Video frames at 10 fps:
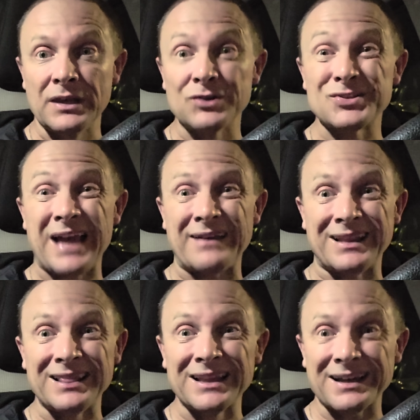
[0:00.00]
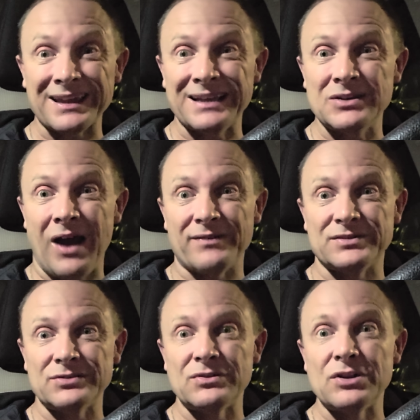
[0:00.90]
you just have to look and you have
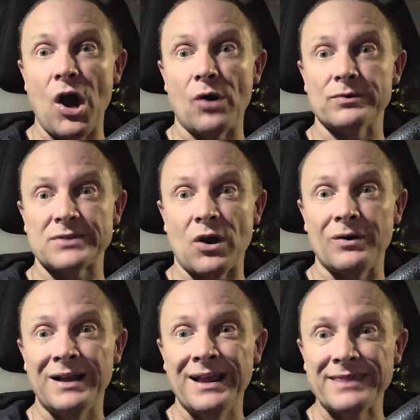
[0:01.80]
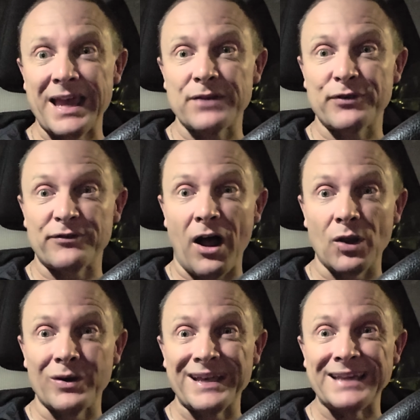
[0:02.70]
to know. So thank you for
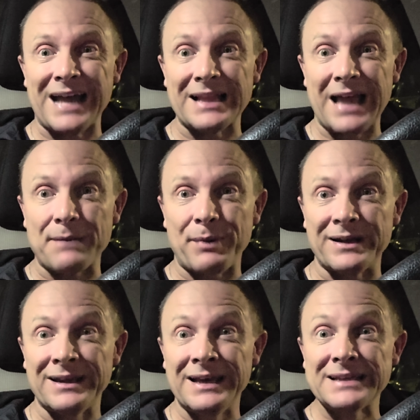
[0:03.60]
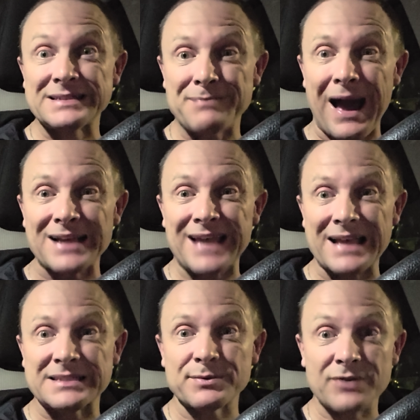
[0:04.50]
following. Hit that like button, smash
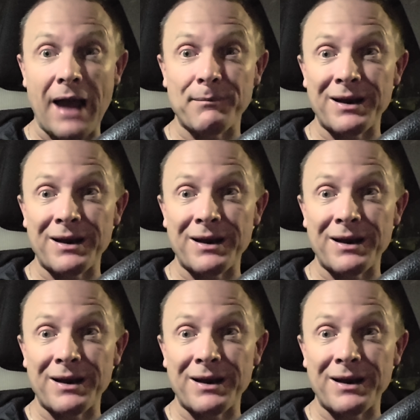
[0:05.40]
that subscribe